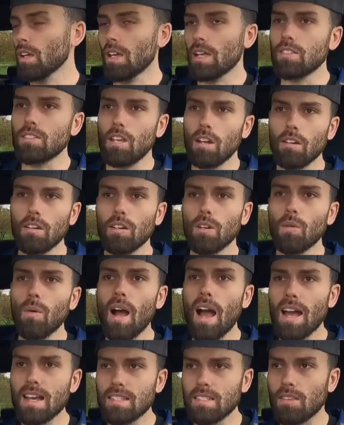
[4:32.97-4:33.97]
Interior
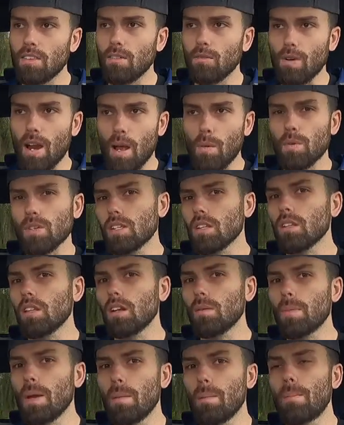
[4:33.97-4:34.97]
wise, the Ram was a
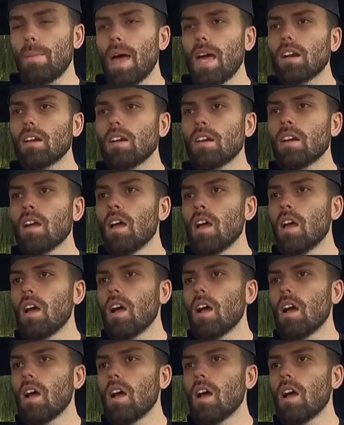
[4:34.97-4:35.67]
little bit better.